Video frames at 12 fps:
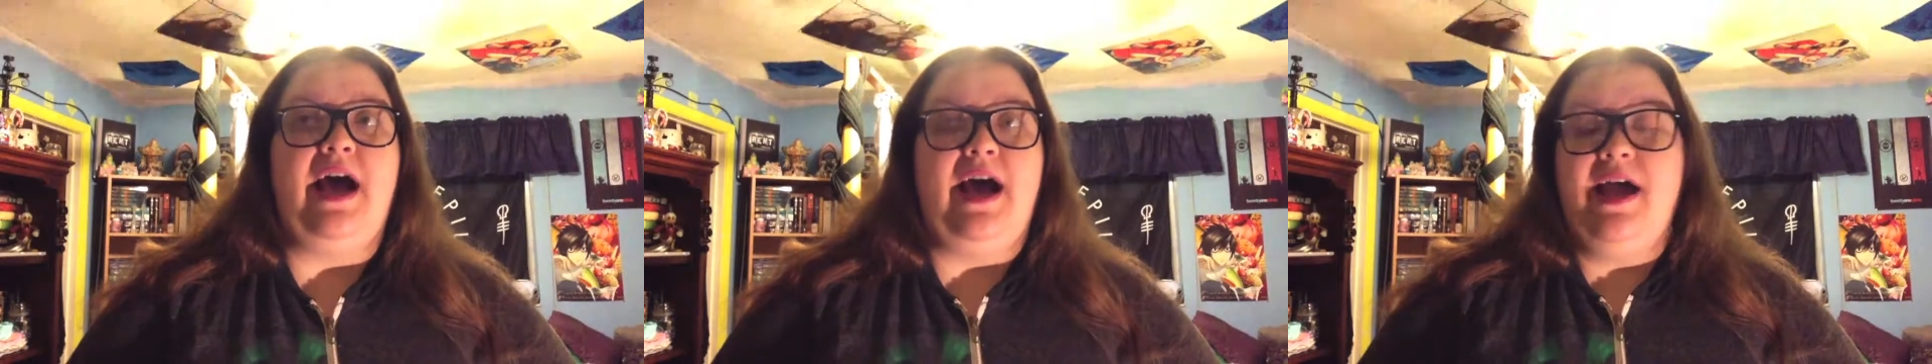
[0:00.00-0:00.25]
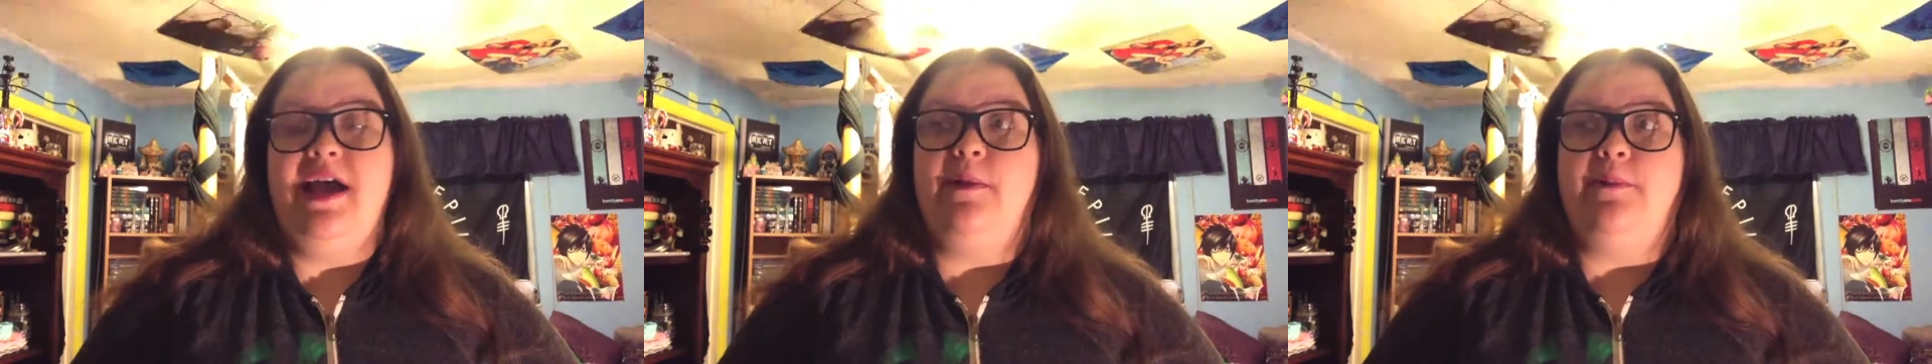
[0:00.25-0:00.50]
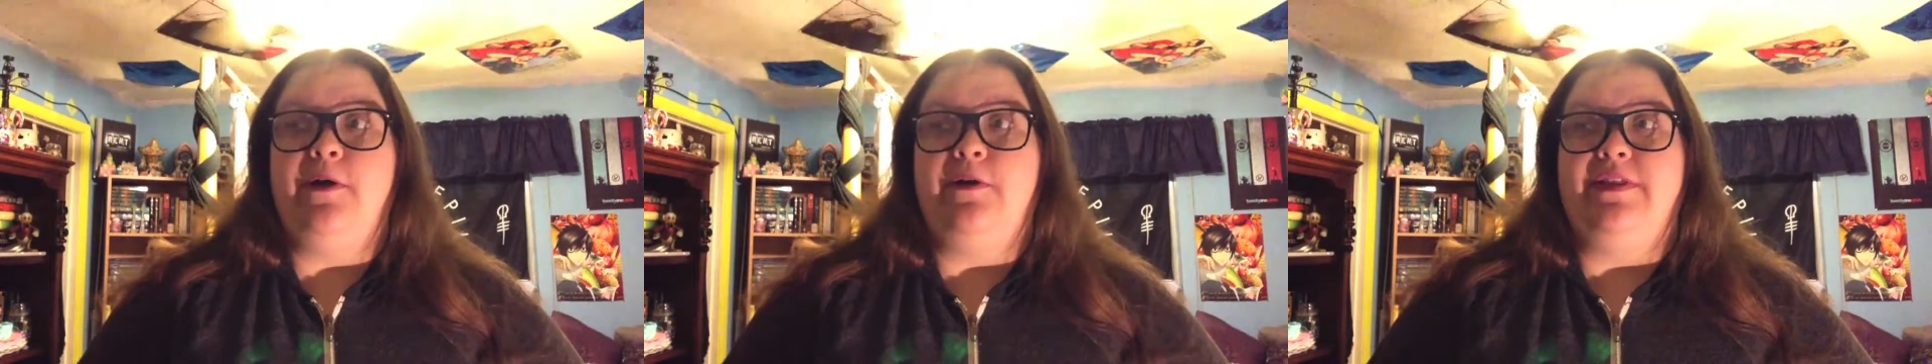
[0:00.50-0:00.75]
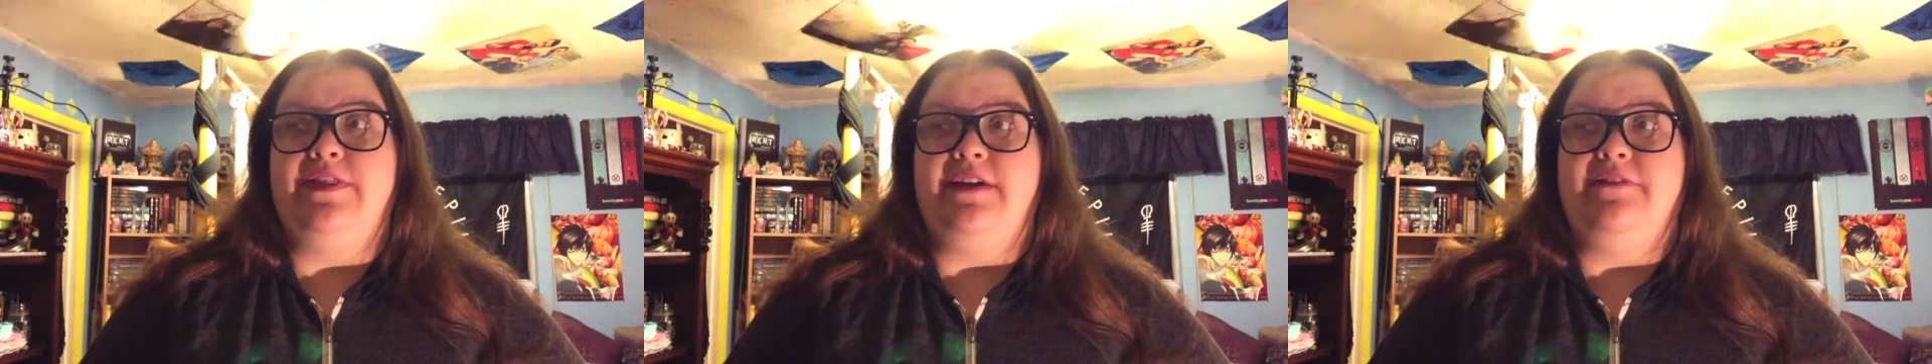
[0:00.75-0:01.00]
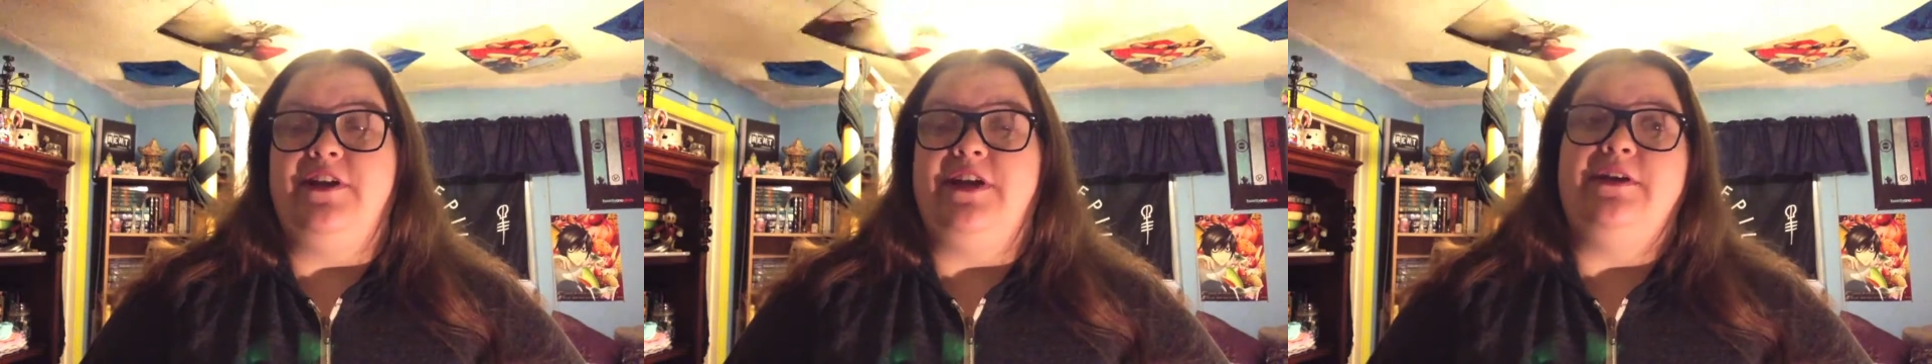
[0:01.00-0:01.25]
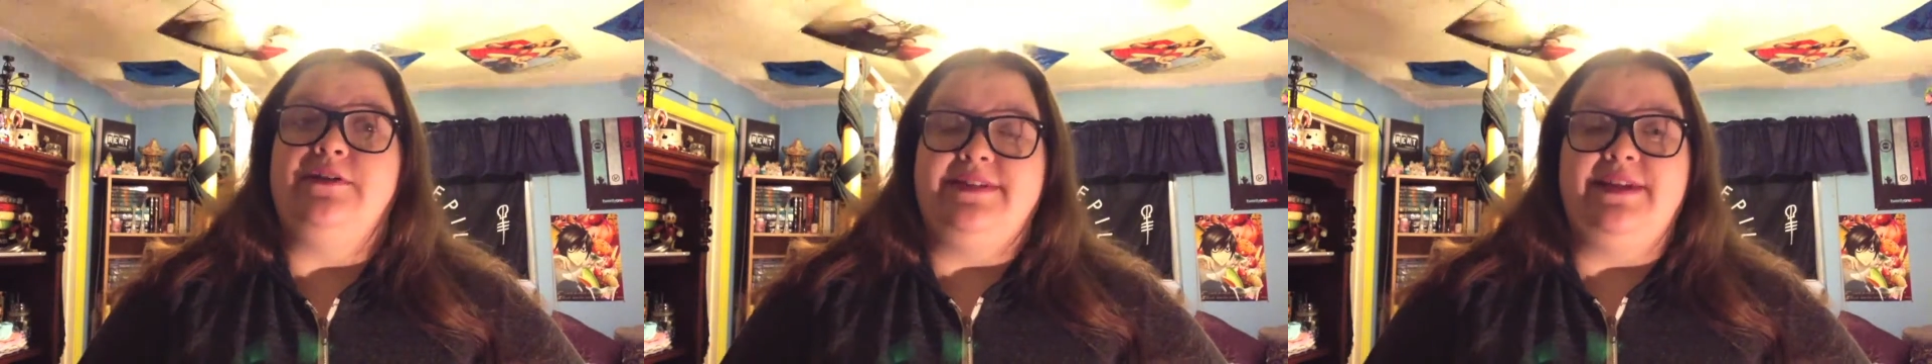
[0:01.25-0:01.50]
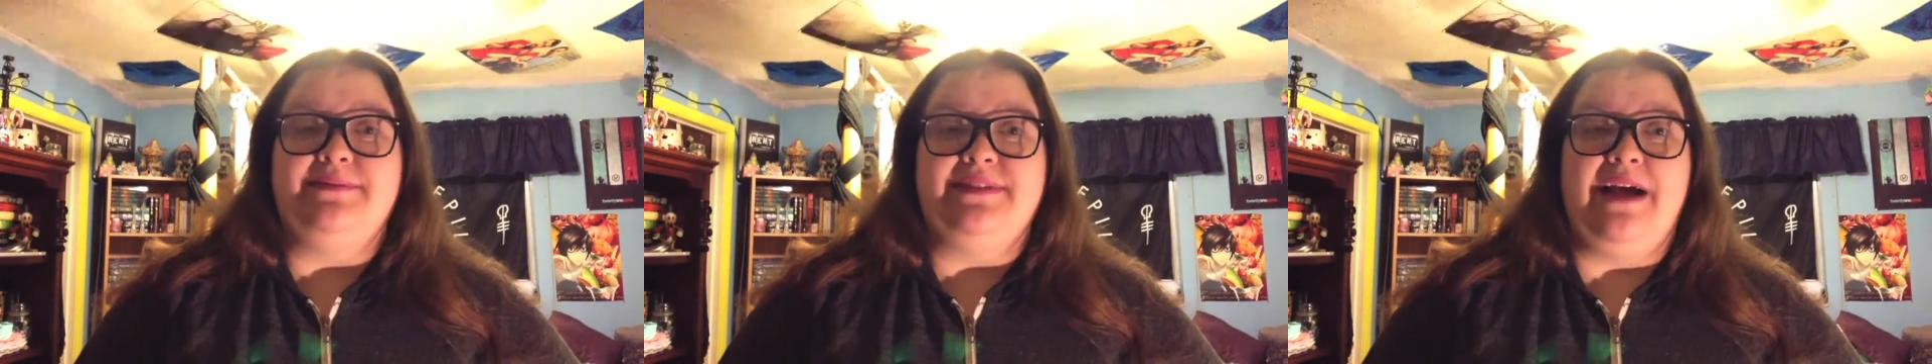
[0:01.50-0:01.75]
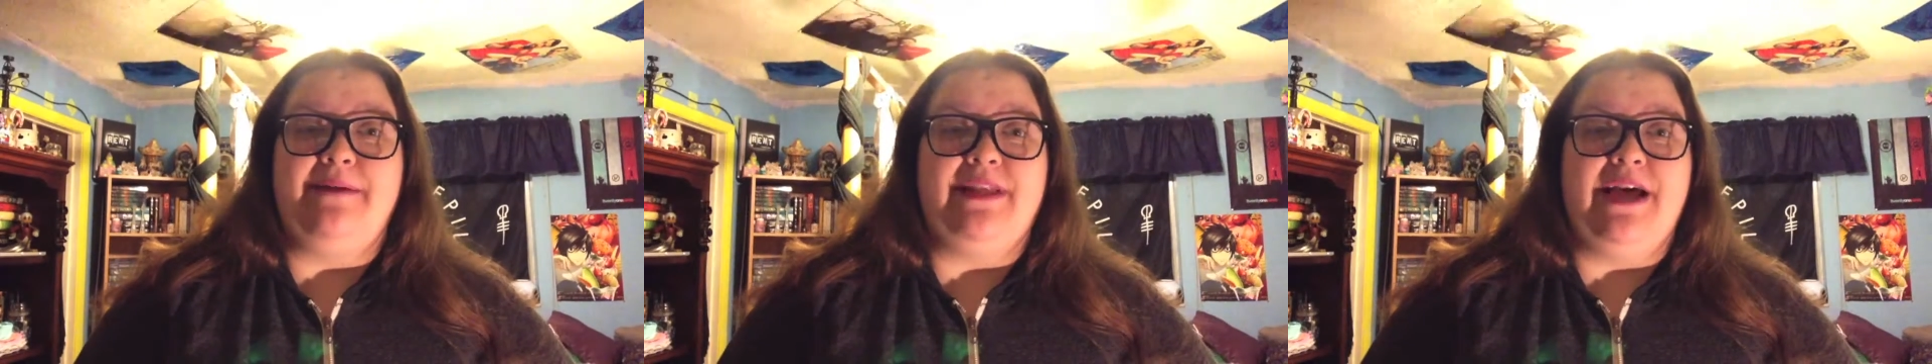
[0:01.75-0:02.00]
I uploaded that video
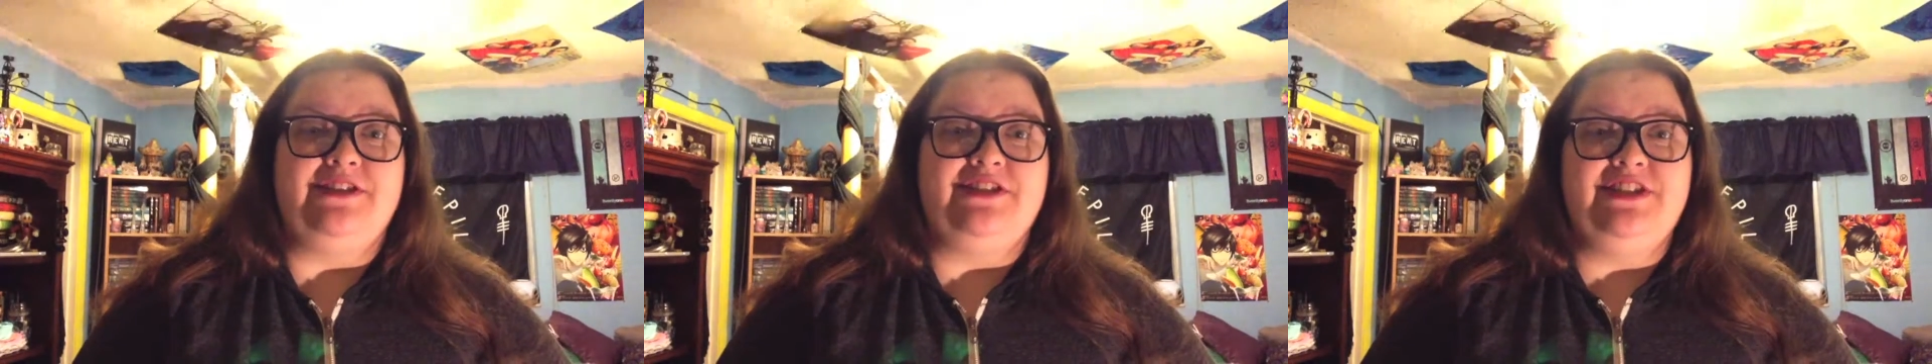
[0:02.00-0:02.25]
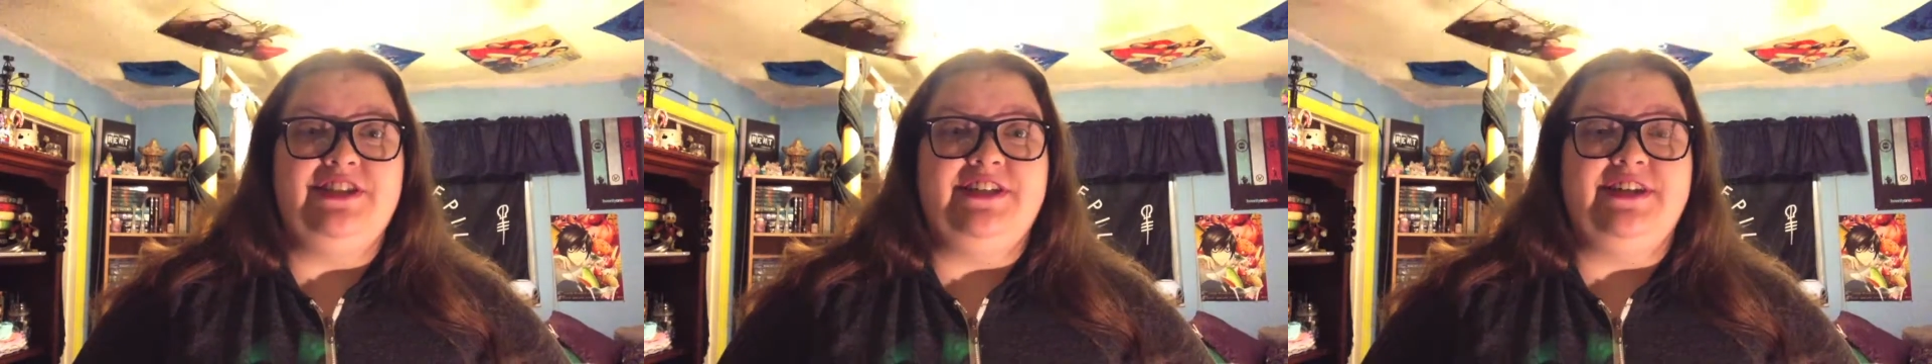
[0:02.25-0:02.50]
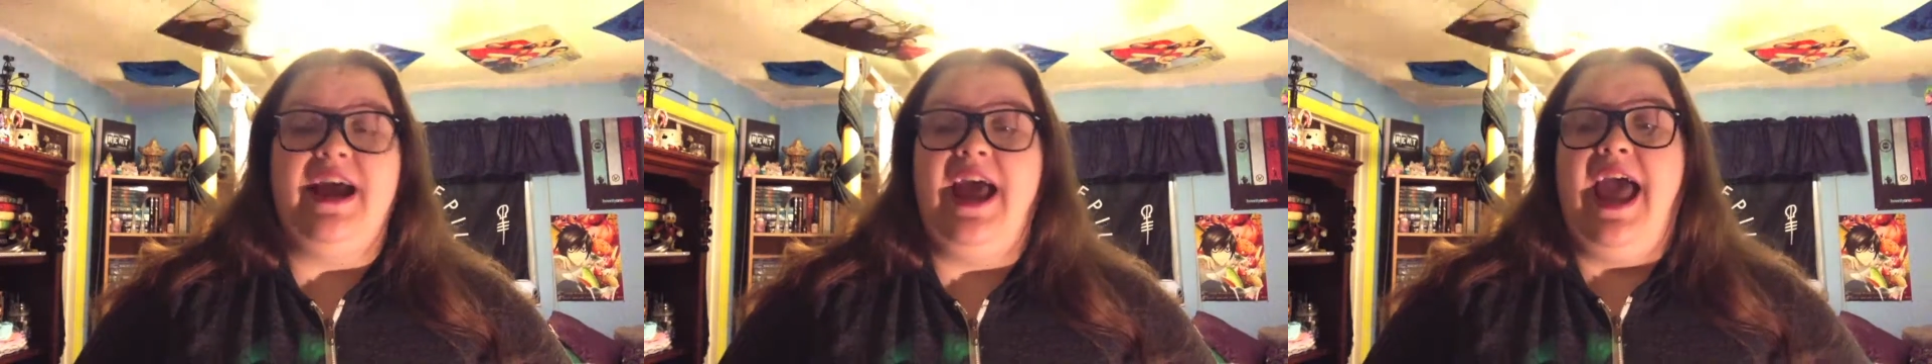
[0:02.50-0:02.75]
sometime last year,